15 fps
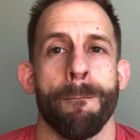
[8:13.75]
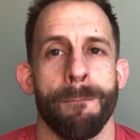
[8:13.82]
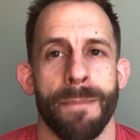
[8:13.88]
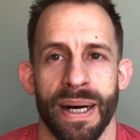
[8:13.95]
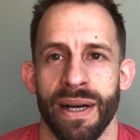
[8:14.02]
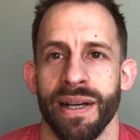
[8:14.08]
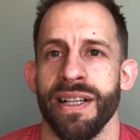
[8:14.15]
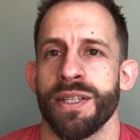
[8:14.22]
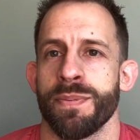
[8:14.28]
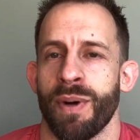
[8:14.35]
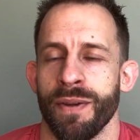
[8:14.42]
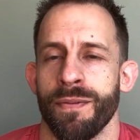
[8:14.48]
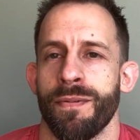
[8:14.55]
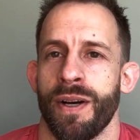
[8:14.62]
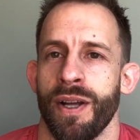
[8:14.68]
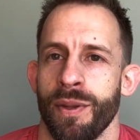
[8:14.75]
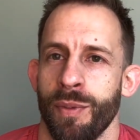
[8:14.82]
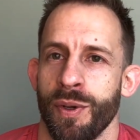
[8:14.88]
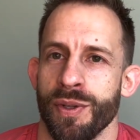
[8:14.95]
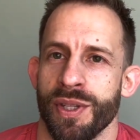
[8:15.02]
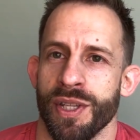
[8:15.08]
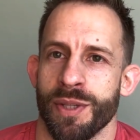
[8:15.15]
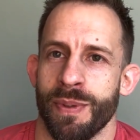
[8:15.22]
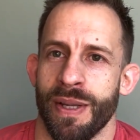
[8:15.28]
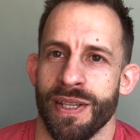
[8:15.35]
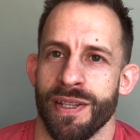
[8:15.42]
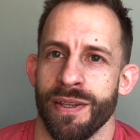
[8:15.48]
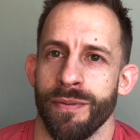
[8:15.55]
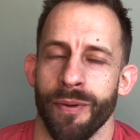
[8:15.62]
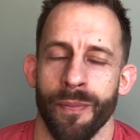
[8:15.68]
but it's by far the most
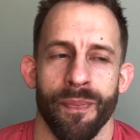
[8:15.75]
expensive.